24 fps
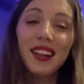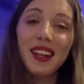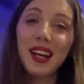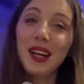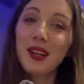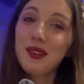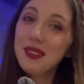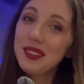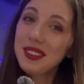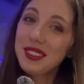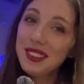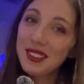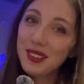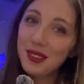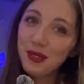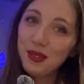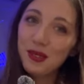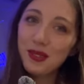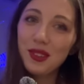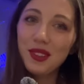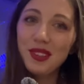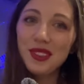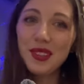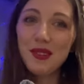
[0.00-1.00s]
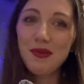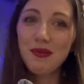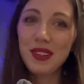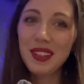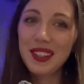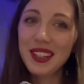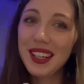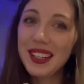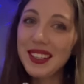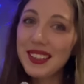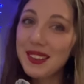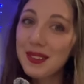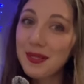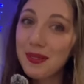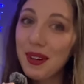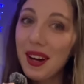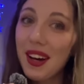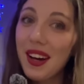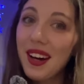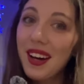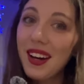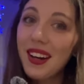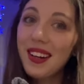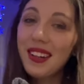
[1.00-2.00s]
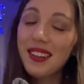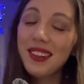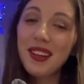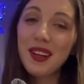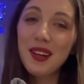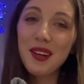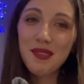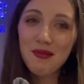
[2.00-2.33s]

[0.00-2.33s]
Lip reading: I will see you, of course, in my next one.